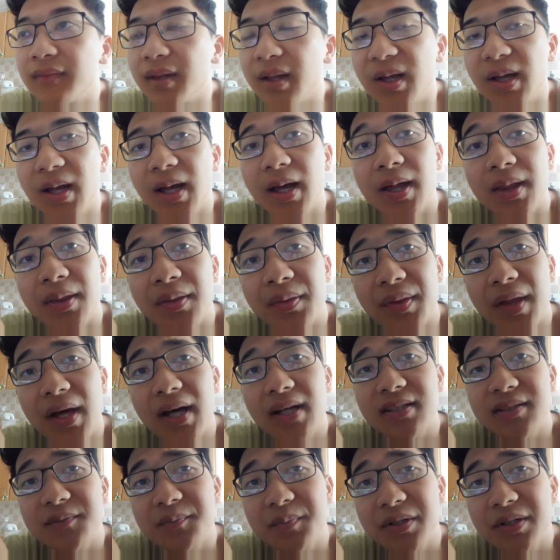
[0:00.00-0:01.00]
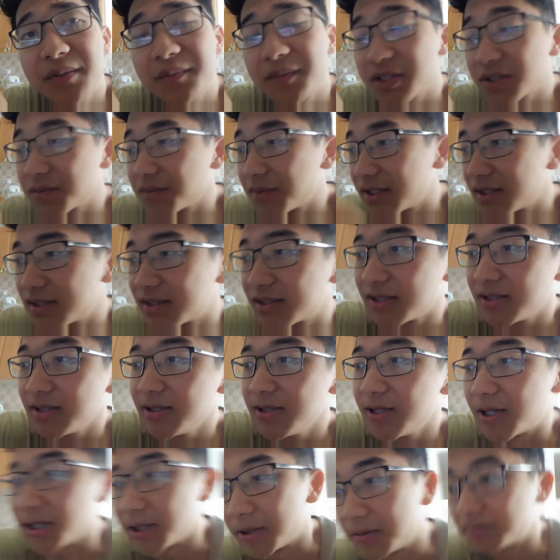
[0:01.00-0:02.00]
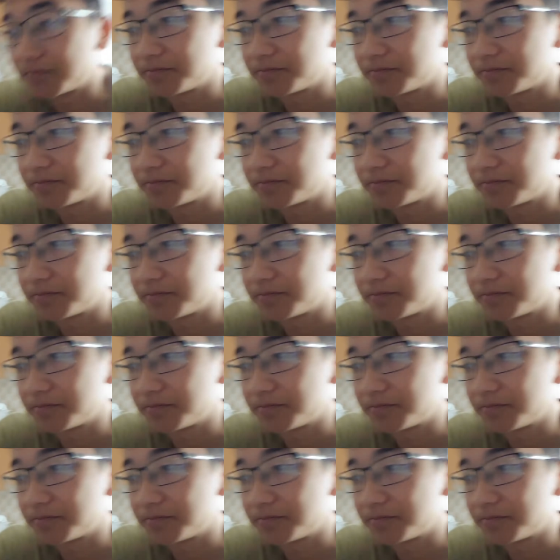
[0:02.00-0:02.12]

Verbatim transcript: and that's pretty much my Sunday.